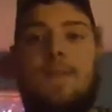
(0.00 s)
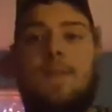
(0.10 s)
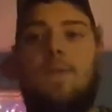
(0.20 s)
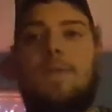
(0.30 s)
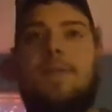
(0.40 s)
to the
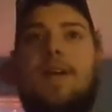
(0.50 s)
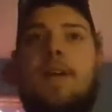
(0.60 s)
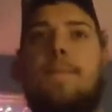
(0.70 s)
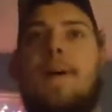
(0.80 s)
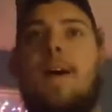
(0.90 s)
one side of
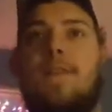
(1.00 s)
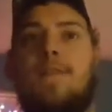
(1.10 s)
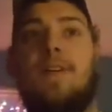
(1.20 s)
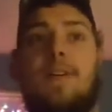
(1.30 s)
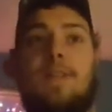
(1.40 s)
the pine
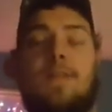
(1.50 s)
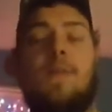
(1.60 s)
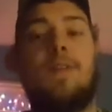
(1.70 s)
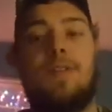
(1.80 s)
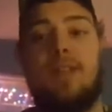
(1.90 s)
tree, and as
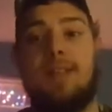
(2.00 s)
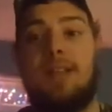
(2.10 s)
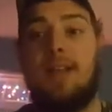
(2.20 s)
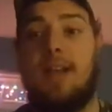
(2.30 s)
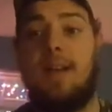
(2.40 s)
soon as she's
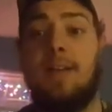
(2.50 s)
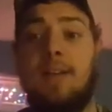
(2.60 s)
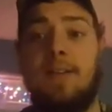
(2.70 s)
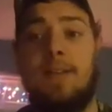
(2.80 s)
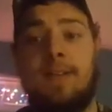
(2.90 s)
in the air,
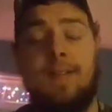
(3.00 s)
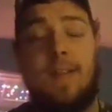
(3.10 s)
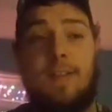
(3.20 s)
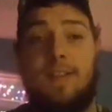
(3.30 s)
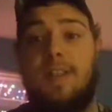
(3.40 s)

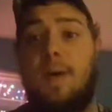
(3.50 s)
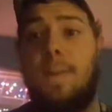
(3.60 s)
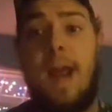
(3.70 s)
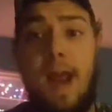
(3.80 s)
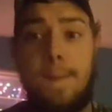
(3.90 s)
I just yell,
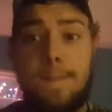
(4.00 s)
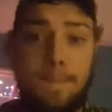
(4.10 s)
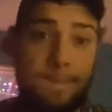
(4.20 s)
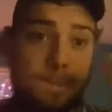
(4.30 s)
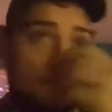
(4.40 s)
Matt.
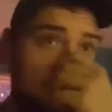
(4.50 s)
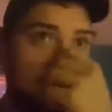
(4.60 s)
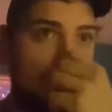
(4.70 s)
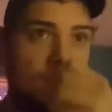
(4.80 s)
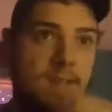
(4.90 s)

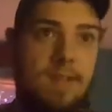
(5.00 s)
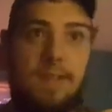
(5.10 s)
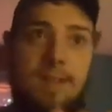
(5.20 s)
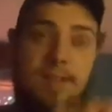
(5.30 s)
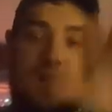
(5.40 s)

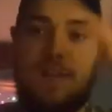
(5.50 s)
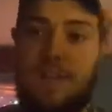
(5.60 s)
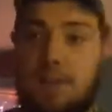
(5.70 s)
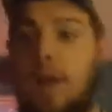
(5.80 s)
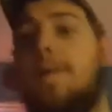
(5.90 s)
And she just
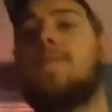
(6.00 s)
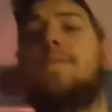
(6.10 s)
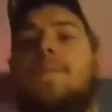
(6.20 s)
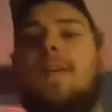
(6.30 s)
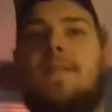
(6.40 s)
stops and
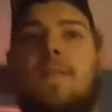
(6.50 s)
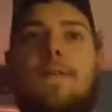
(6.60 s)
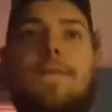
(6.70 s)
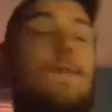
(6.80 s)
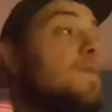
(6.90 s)
plants all
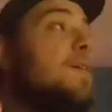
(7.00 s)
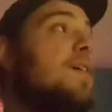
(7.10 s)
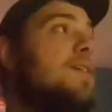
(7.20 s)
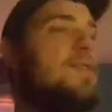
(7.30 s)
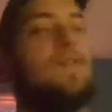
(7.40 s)
4
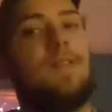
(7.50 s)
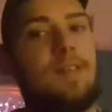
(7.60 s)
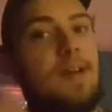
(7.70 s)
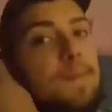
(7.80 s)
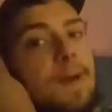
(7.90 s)
legs and
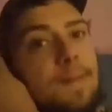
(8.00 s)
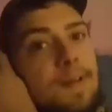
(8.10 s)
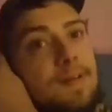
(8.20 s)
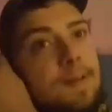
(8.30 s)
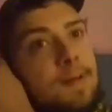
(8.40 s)
looks up at
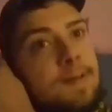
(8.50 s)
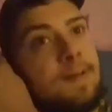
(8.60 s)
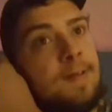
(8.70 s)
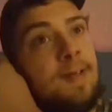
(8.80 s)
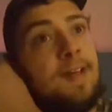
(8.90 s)
me.
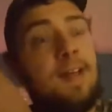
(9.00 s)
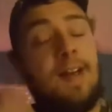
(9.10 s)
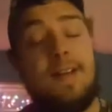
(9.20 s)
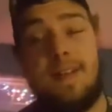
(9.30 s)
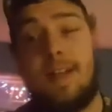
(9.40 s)

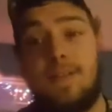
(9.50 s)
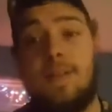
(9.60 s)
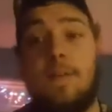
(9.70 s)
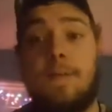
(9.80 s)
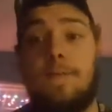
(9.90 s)
I was actually
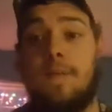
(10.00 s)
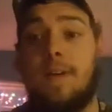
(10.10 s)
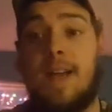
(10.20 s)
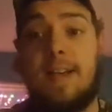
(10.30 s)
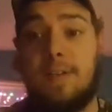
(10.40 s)
going for a
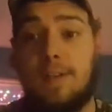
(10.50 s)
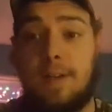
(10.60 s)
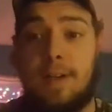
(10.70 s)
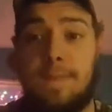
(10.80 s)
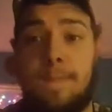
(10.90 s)
neck
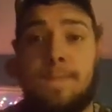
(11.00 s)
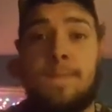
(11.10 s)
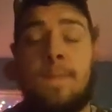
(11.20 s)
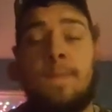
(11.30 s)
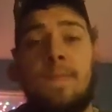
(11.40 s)
shot,
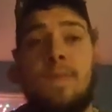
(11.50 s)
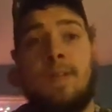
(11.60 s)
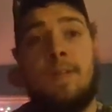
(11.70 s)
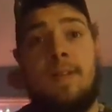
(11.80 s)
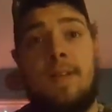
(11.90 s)

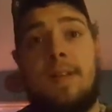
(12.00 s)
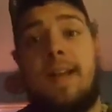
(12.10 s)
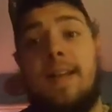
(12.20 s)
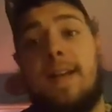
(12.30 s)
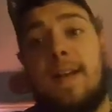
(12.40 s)
and I
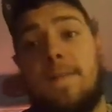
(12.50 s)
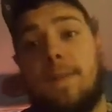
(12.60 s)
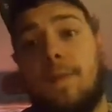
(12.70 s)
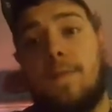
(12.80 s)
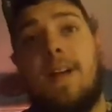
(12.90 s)
didn't have a
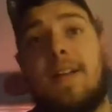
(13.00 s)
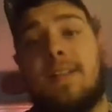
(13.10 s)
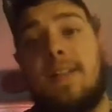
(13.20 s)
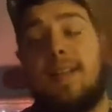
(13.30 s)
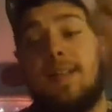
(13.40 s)
good
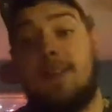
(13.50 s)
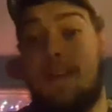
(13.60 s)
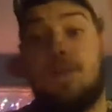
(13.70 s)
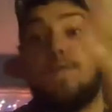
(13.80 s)
rest, and like I said, it was